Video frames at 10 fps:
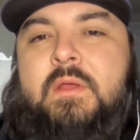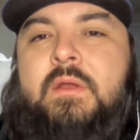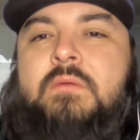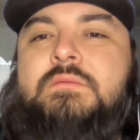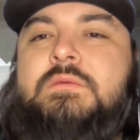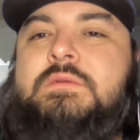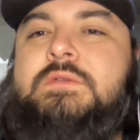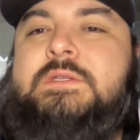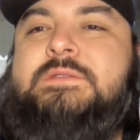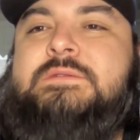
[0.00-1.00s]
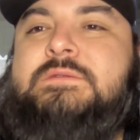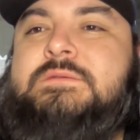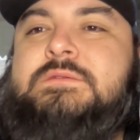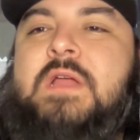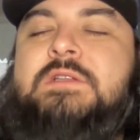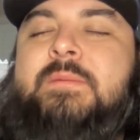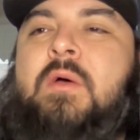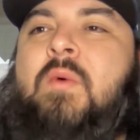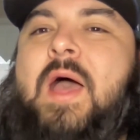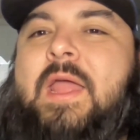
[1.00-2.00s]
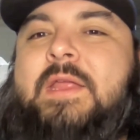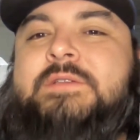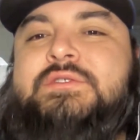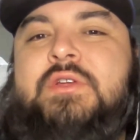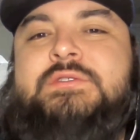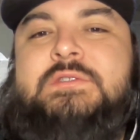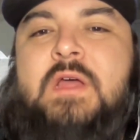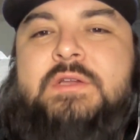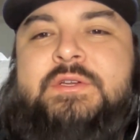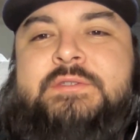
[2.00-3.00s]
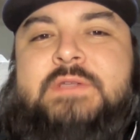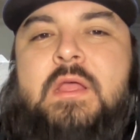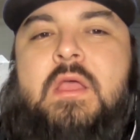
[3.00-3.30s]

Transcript: you know, just talked about why he chose the Dodgers,